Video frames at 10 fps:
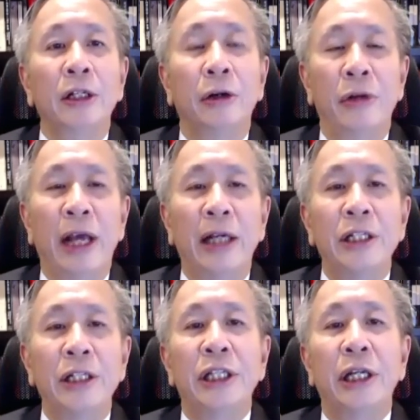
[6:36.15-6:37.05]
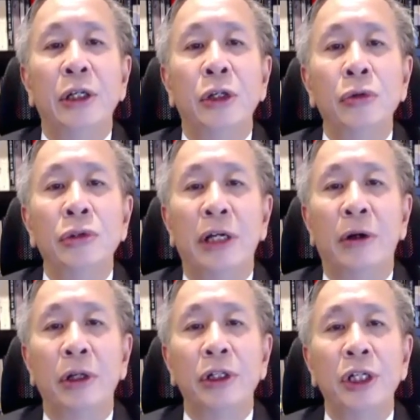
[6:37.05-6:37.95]
The reality is that new
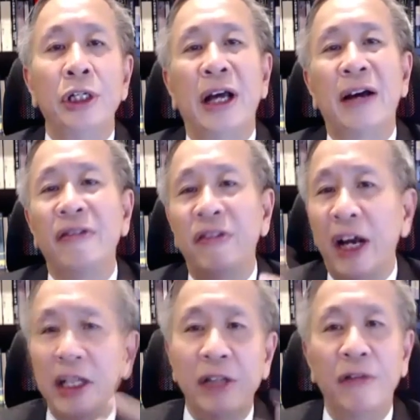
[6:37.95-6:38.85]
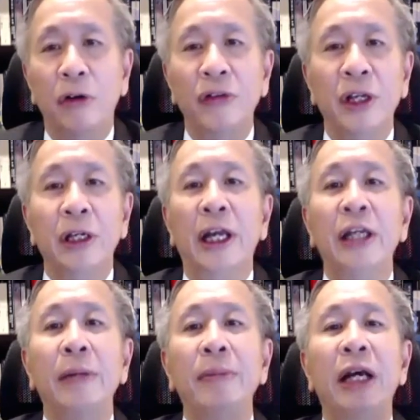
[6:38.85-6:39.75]
technologies are fast evolving
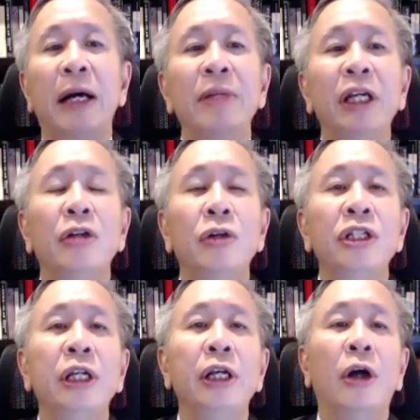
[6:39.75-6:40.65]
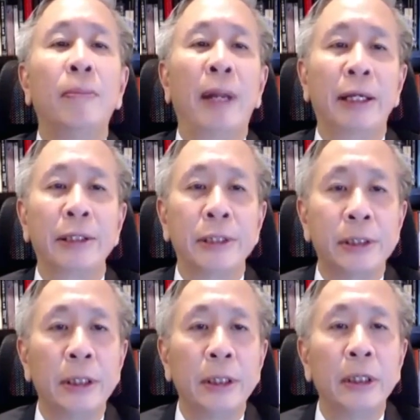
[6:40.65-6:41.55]
and they're becoming increasingly complex.